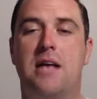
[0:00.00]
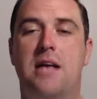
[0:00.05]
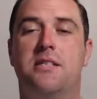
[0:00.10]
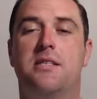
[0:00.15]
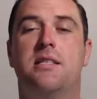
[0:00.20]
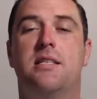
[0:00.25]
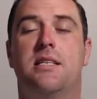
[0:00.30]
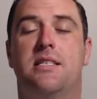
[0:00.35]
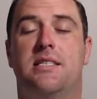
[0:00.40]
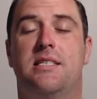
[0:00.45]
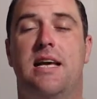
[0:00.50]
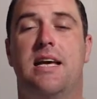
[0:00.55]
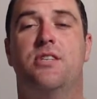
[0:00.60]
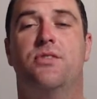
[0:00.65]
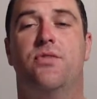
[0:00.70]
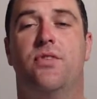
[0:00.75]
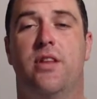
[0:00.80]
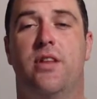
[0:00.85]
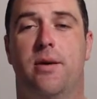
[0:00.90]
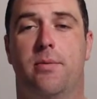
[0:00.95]
Asking the
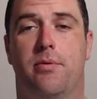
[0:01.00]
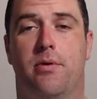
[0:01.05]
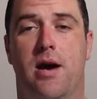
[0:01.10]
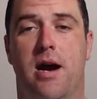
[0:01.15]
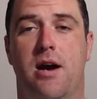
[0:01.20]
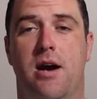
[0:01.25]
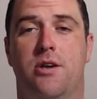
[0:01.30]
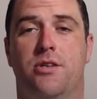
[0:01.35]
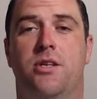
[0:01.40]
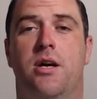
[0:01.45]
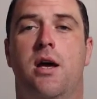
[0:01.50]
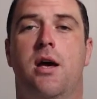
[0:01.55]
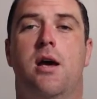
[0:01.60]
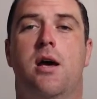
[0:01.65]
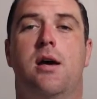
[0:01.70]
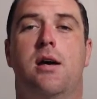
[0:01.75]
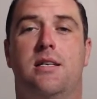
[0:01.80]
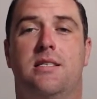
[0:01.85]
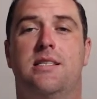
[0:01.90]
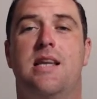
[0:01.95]
saints for their prayers
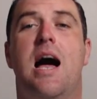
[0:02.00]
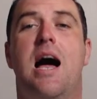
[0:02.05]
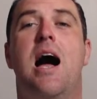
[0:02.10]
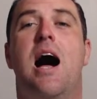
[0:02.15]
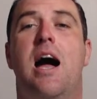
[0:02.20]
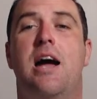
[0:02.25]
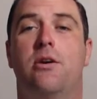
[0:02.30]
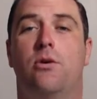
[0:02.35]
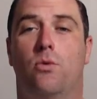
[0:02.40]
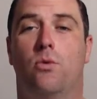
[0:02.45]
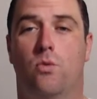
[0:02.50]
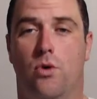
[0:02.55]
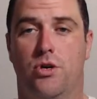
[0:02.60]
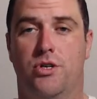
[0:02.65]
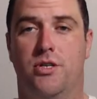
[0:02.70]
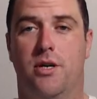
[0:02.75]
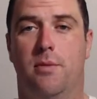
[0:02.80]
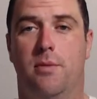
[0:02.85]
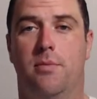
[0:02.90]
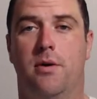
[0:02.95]
is not idol
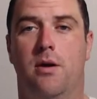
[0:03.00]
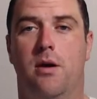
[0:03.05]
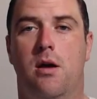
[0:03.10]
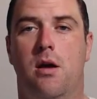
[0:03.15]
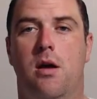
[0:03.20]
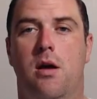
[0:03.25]
worship